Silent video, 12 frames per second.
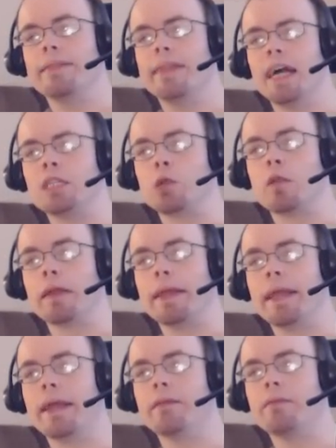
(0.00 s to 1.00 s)

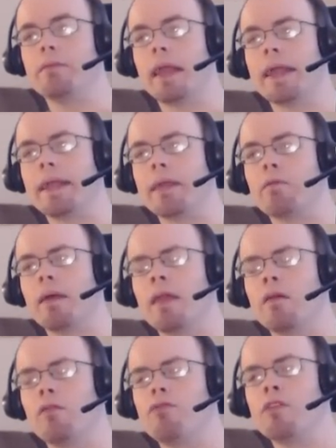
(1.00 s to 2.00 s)
naturally and get rid
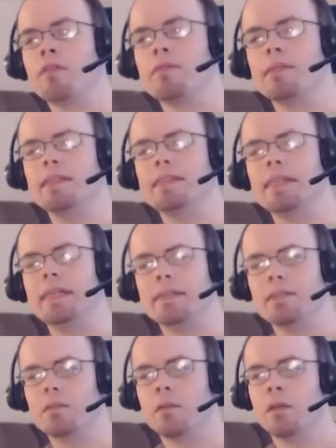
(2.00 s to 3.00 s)
of
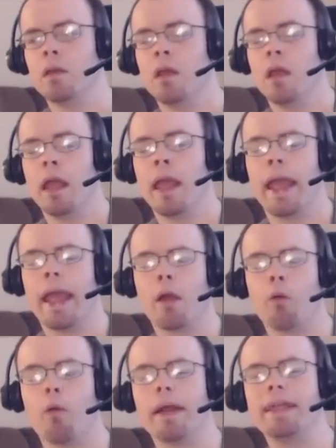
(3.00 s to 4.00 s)
disease.
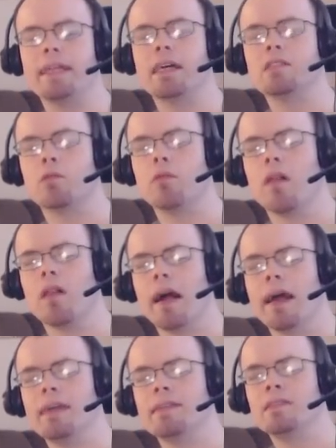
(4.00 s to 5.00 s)
And what he doesn't
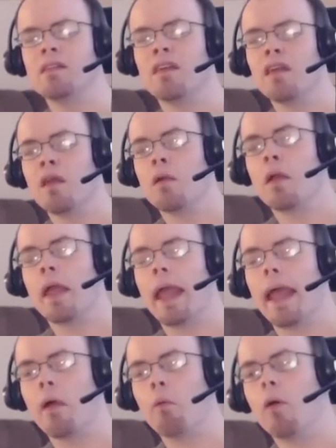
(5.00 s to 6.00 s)
realize,
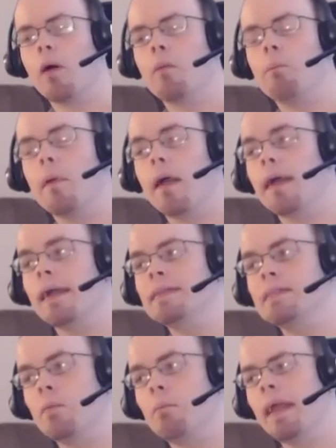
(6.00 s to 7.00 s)
and what
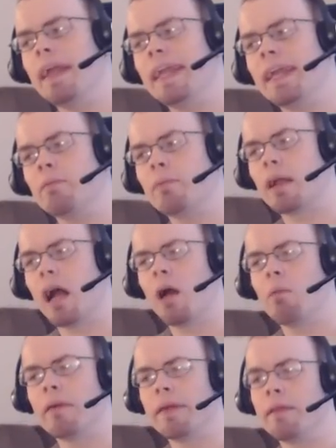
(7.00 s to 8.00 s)
ends up making him the
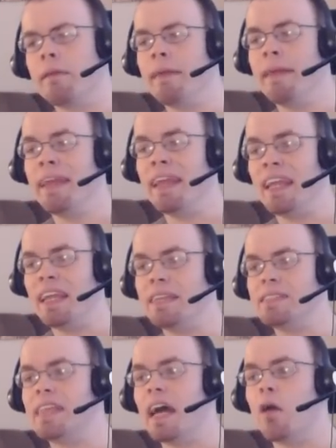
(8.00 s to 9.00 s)
Goblin,
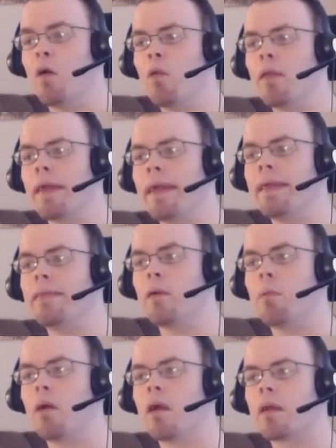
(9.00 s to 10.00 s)
is that only
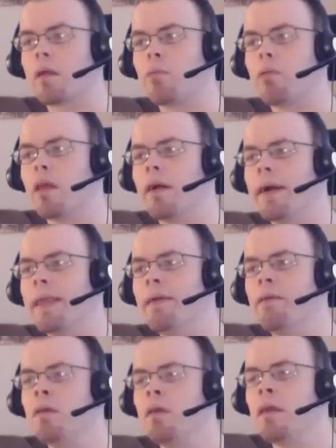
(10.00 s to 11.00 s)
the Parker
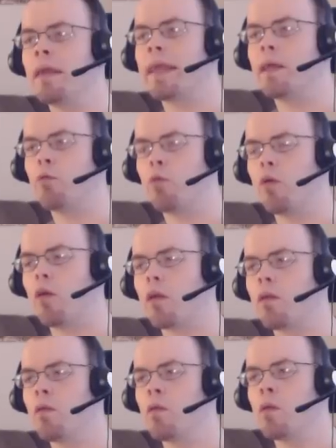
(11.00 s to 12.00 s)
blood can
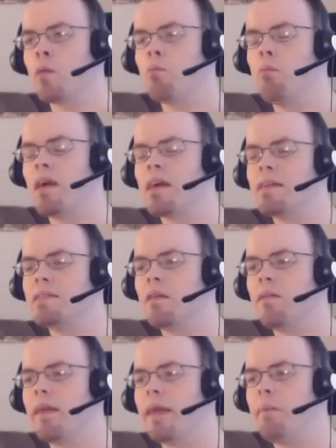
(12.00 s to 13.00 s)
work, because
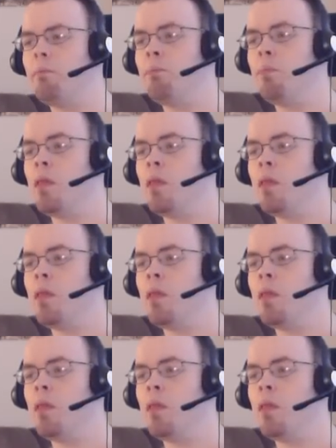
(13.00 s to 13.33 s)
of a